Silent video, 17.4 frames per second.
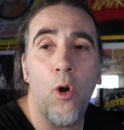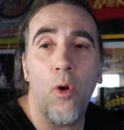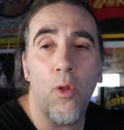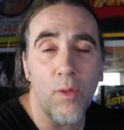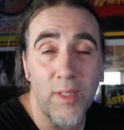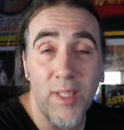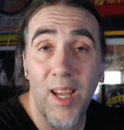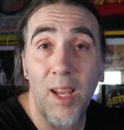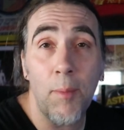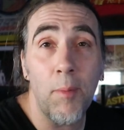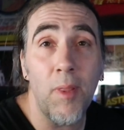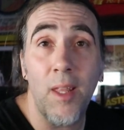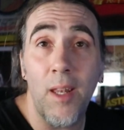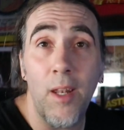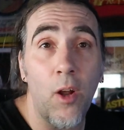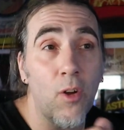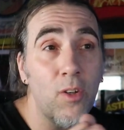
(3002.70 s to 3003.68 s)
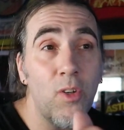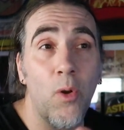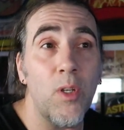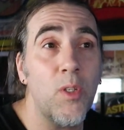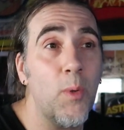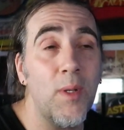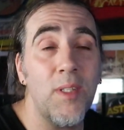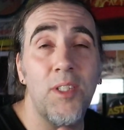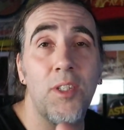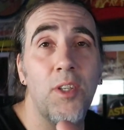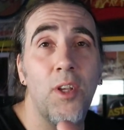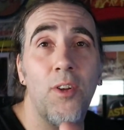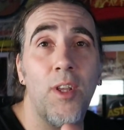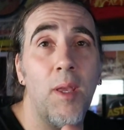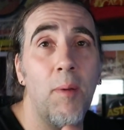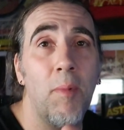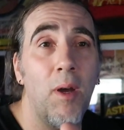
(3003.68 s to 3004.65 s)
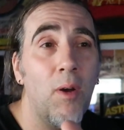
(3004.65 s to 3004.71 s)
all the time, and then Atari twenty-six
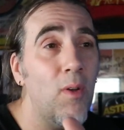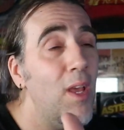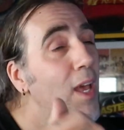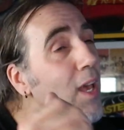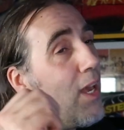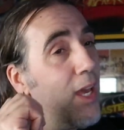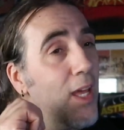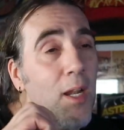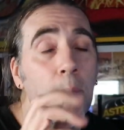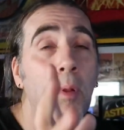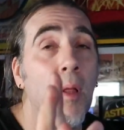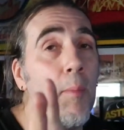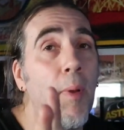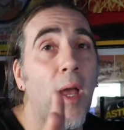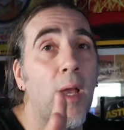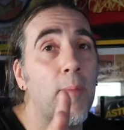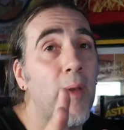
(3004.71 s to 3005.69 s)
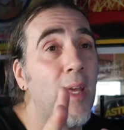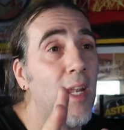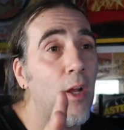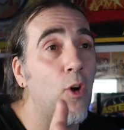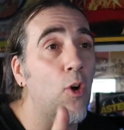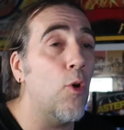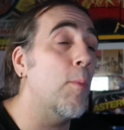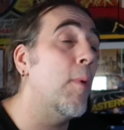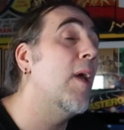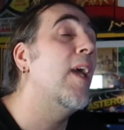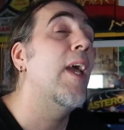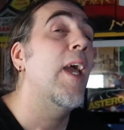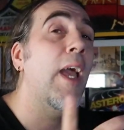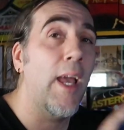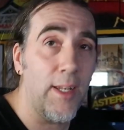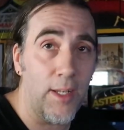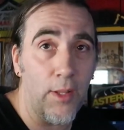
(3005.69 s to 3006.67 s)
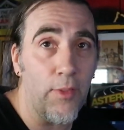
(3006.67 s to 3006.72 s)
hundred came out, and I played Pac-Man at home
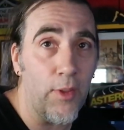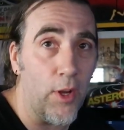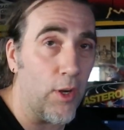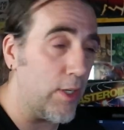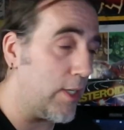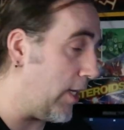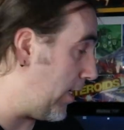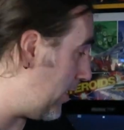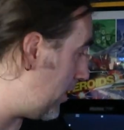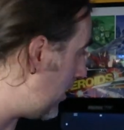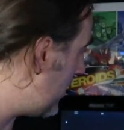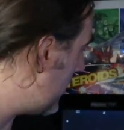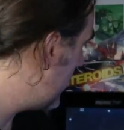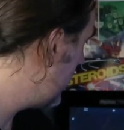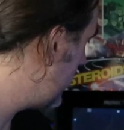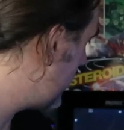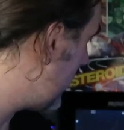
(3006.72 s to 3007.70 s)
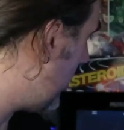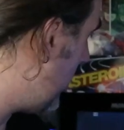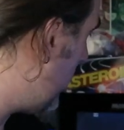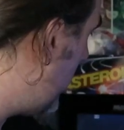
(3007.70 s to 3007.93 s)
and in the arcade. So,